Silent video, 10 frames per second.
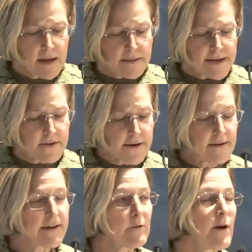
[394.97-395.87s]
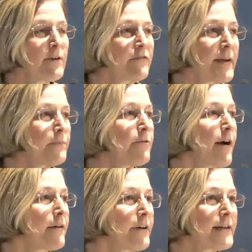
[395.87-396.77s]
The other area where we've made
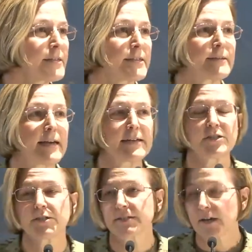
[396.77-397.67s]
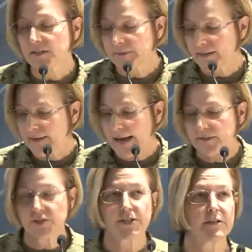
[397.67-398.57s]
progress in last year, I talked about it
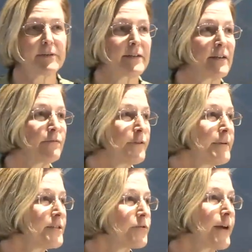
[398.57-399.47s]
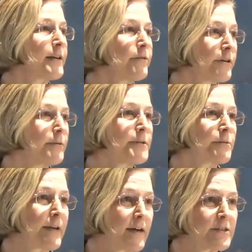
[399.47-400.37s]
last year, but in amphibious ready
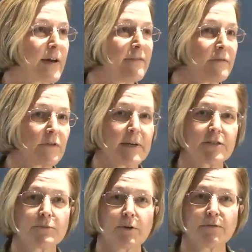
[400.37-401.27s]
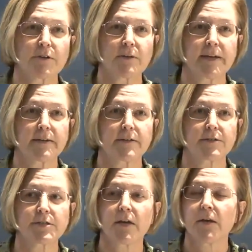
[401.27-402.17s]
groups, we also have information warfare
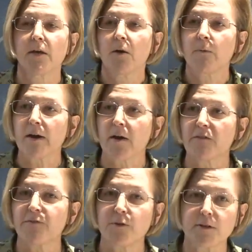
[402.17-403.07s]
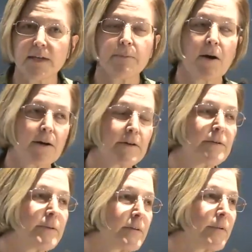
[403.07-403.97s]
commanders. We are fully
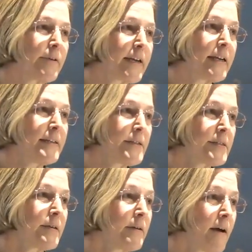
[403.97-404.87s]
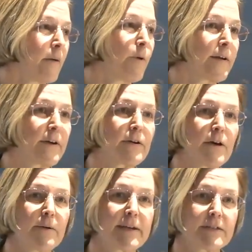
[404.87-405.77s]
partnered with the Marines on where they're
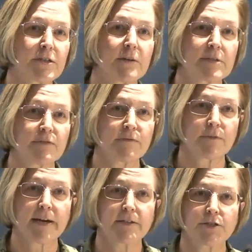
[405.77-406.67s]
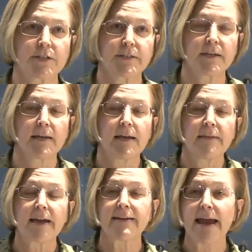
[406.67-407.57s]
going in terms of information.
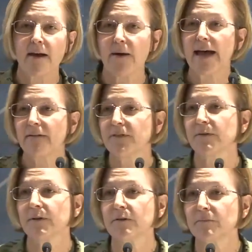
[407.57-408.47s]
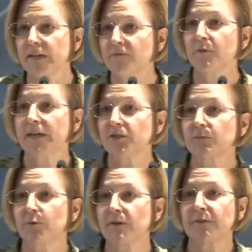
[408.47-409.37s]
They now have their own
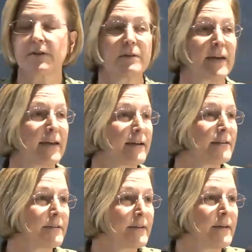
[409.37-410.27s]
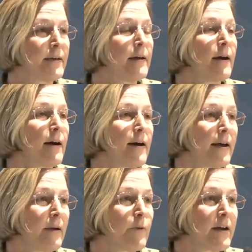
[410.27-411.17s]
information warfare command, uh,
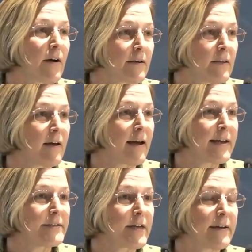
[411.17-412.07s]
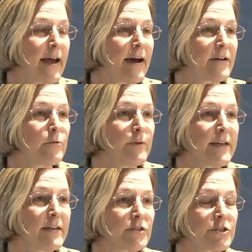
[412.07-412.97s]
and we are aligned on how do
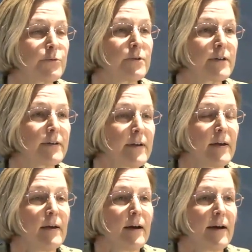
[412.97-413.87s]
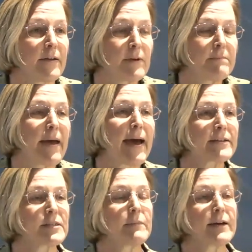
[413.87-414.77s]
we ensure uh, that we
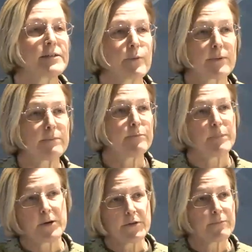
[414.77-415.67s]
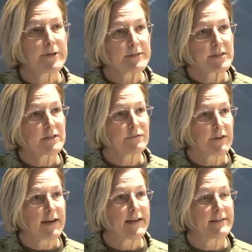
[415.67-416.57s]
maximize what we both bring to the
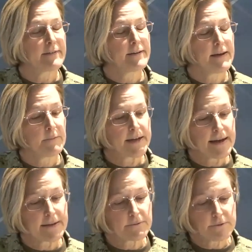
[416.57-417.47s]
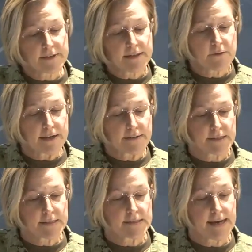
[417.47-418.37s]
fight and we had really great
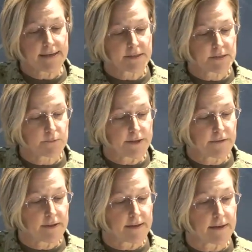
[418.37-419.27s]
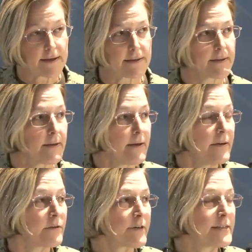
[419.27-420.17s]
success with the, uh,
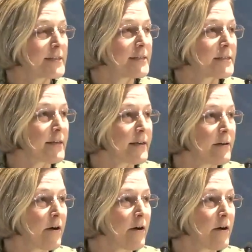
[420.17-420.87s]
the recent uh,